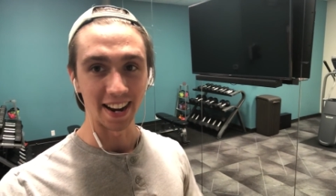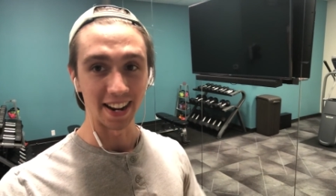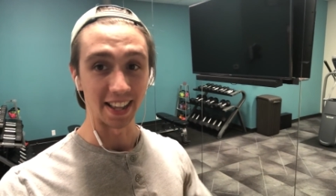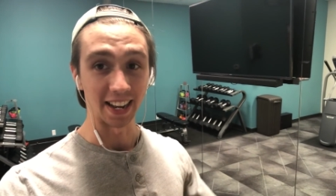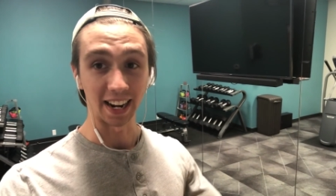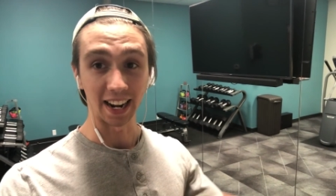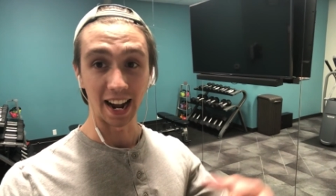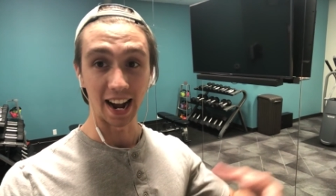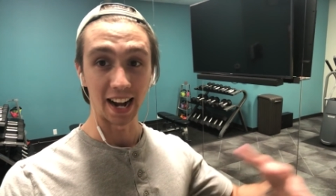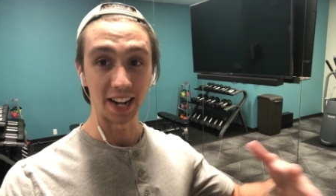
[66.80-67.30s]

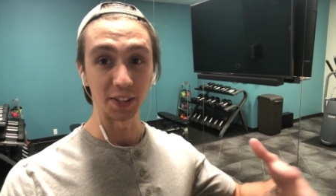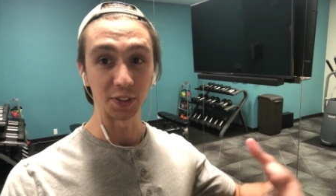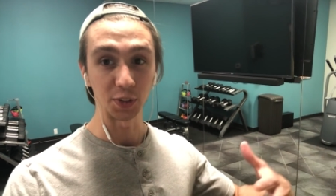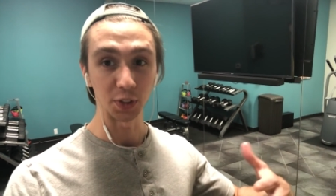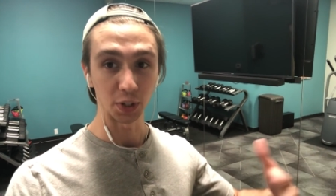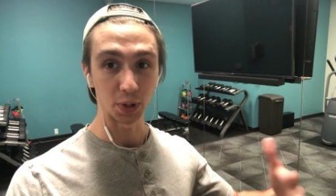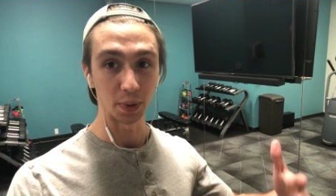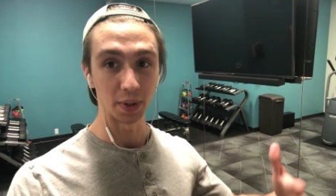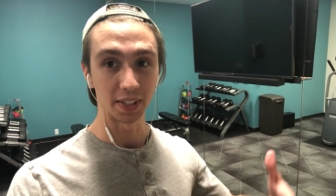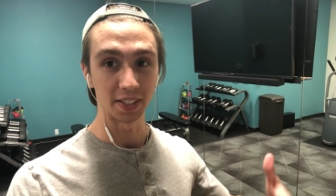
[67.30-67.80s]
the
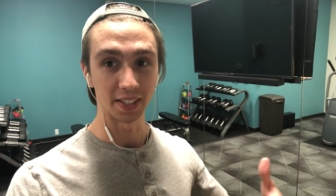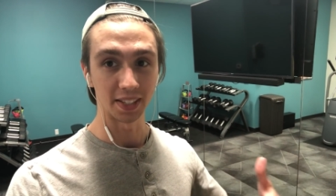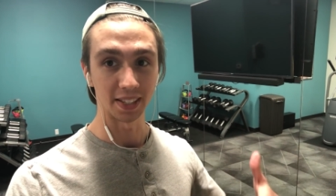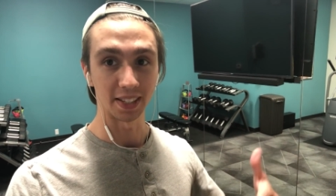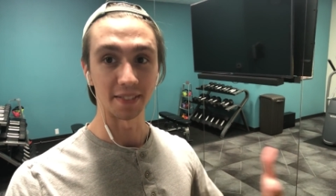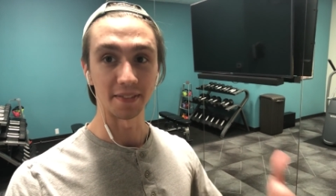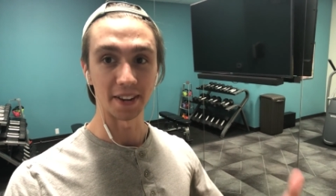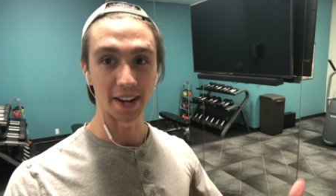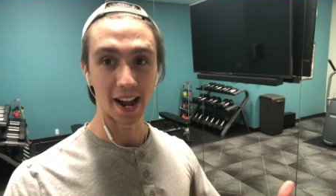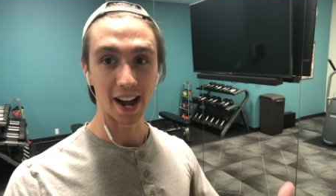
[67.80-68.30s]
consequences
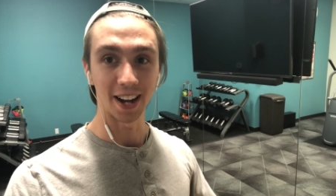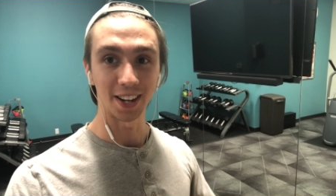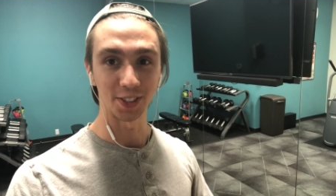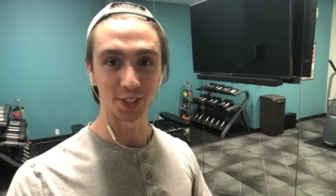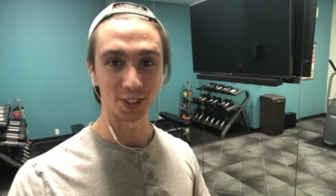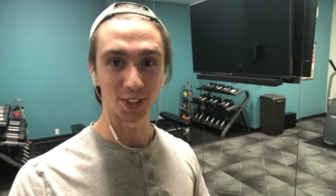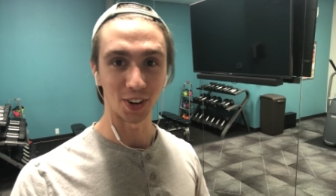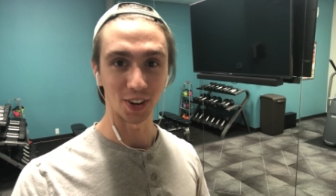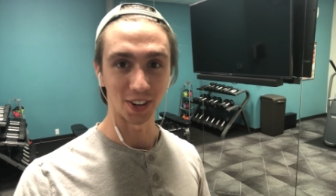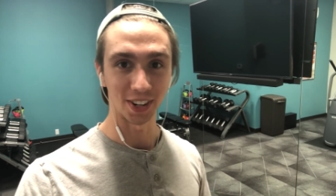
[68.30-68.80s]
of not
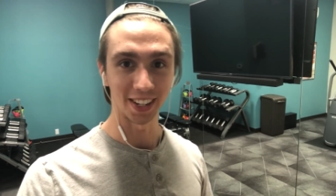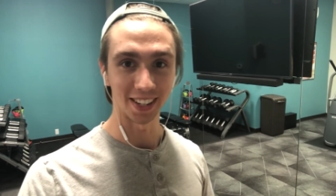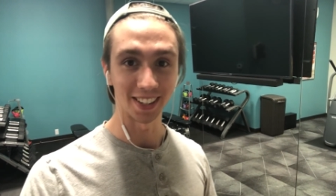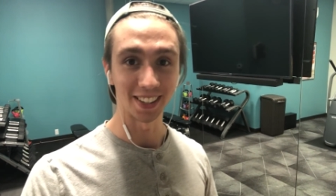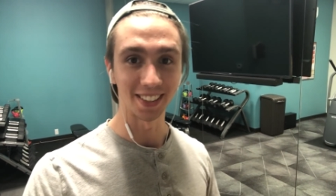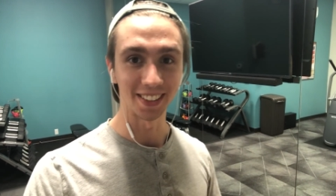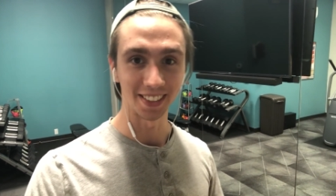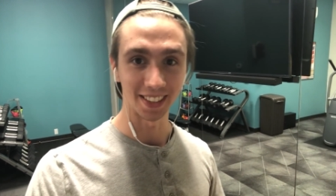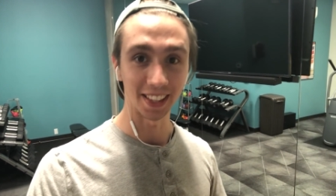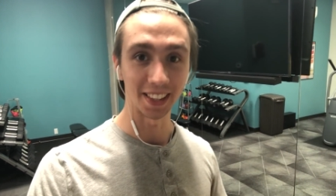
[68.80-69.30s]
starting
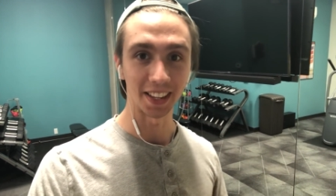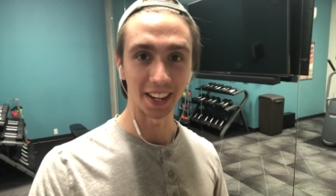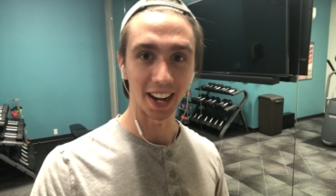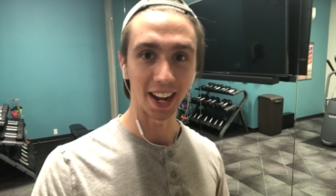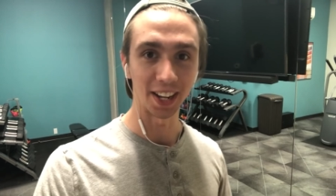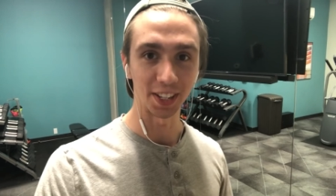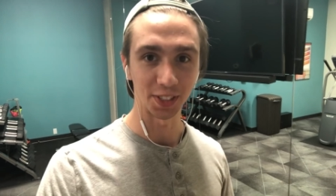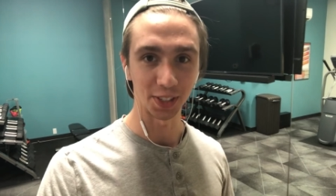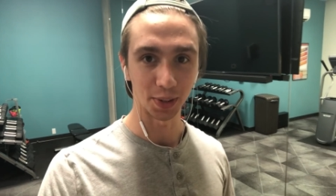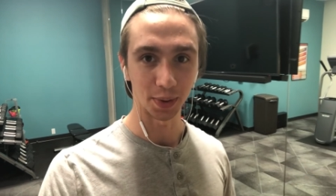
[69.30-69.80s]
than the
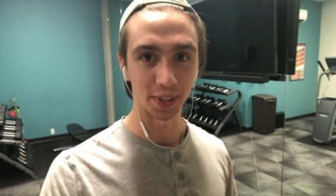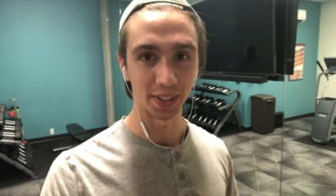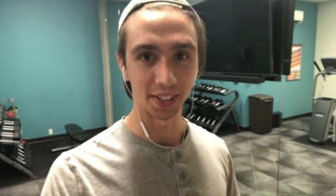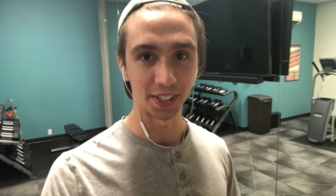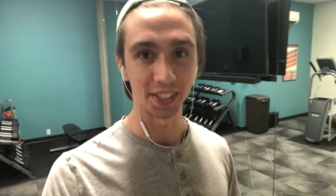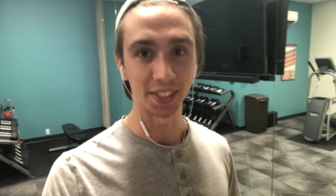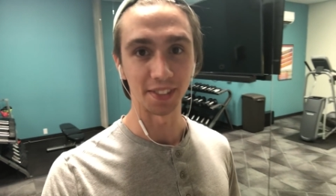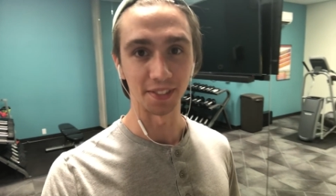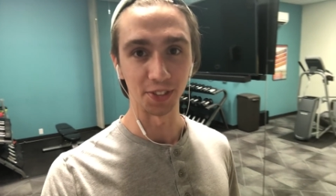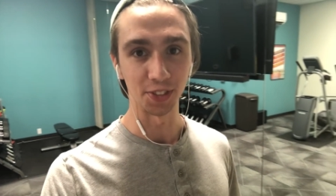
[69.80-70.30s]

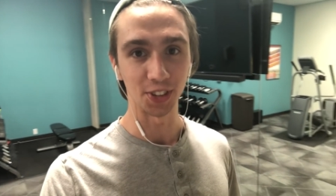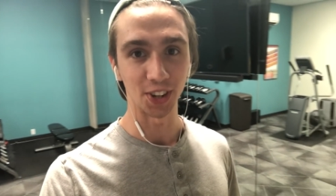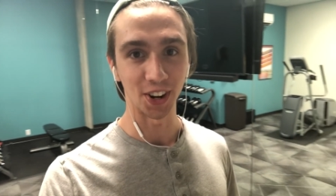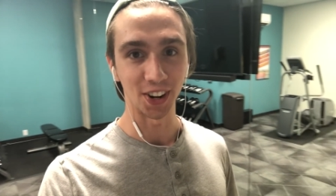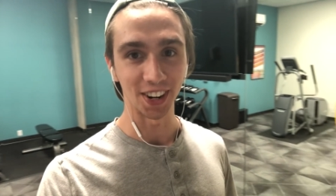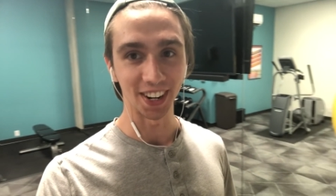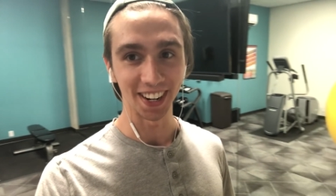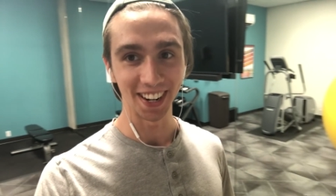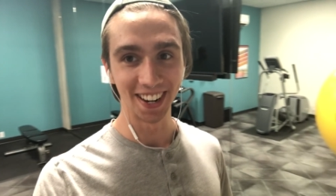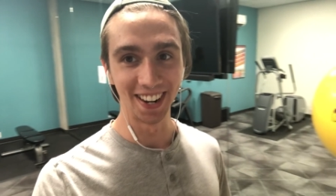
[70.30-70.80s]
consequences of
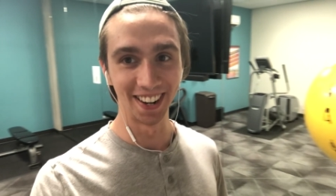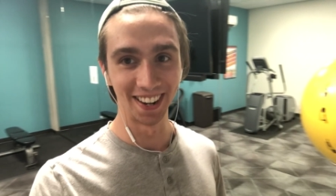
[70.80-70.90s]
starting.